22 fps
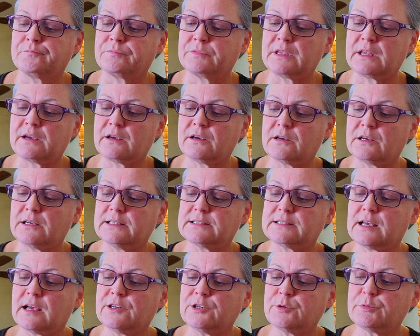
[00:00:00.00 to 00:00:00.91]
There,
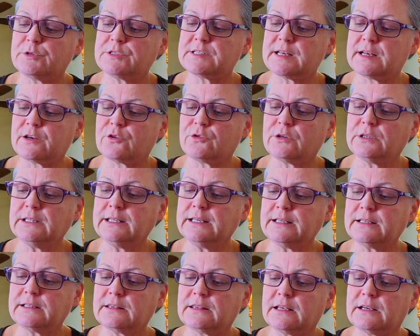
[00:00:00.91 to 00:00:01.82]
It's 100%
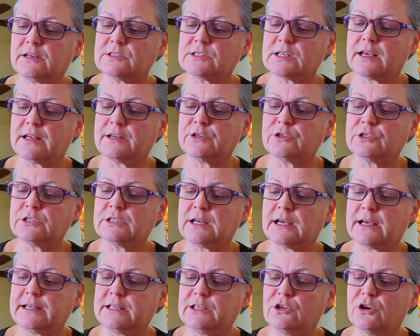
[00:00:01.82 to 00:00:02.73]
acrylic. There's
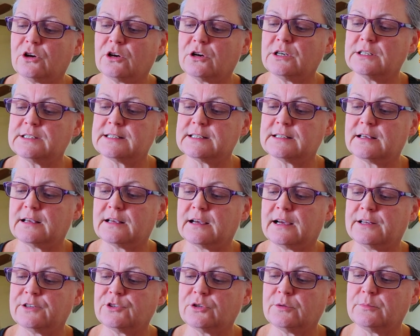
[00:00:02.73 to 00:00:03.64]
109 yards,
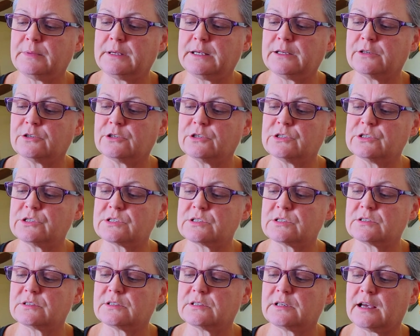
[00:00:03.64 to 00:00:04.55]
100
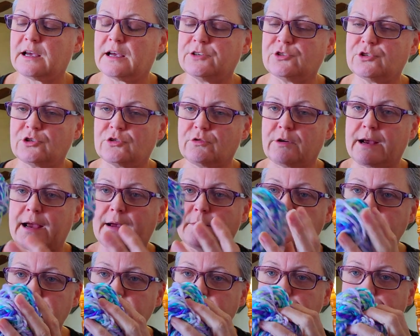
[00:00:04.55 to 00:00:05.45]
meters, 100
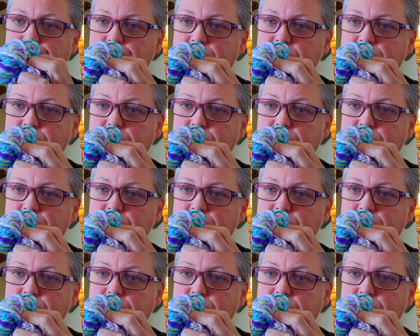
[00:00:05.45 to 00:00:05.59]
grams.